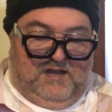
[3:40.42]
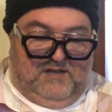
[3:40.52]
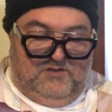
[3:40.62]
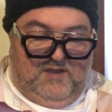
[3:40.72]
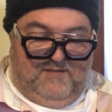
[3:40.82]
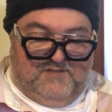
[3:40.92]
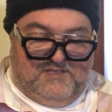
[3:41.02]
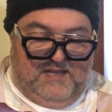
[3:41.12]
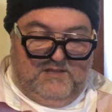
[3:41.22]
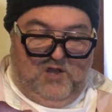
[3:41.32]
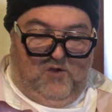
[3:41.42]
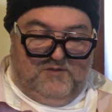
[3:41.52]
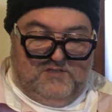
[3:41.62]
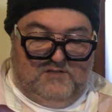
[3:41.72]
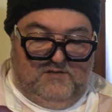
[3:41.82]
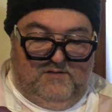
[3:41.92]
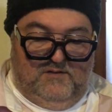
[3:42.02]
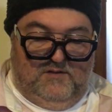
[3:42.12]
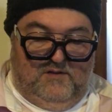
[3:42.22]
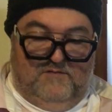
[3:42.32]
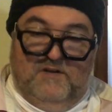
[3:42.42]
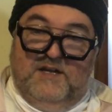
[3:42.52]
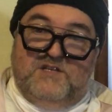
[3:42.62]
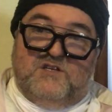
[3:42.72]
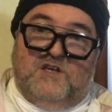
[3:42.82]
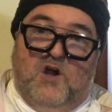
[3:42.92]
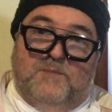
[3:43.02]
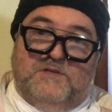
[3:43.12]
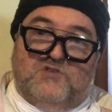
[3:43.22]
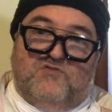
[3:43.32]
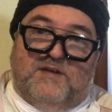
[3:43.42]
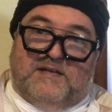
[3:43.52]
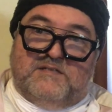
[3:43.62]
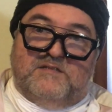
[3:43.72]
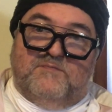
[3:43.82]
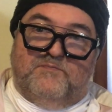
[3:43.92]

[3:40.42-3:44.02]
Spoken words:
you have set notes for each of the open strings.